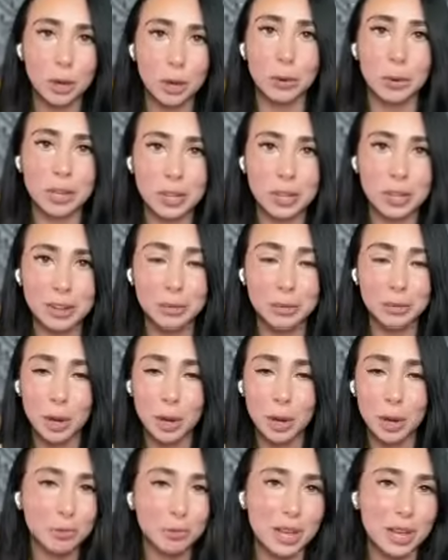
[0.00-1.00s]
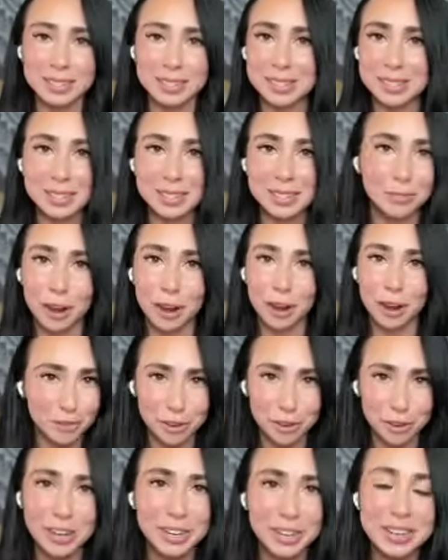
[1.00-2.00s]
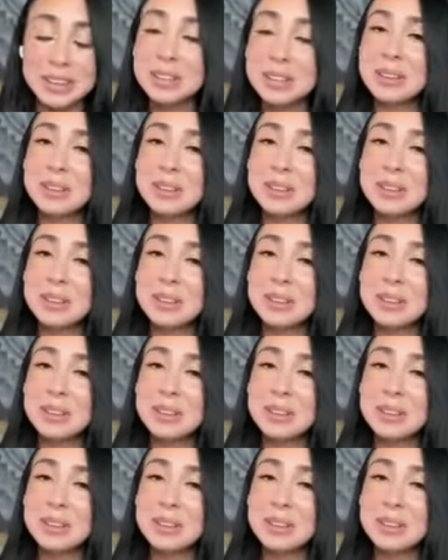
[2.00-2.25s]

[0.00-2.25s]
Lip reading: coherent, one resonance forever.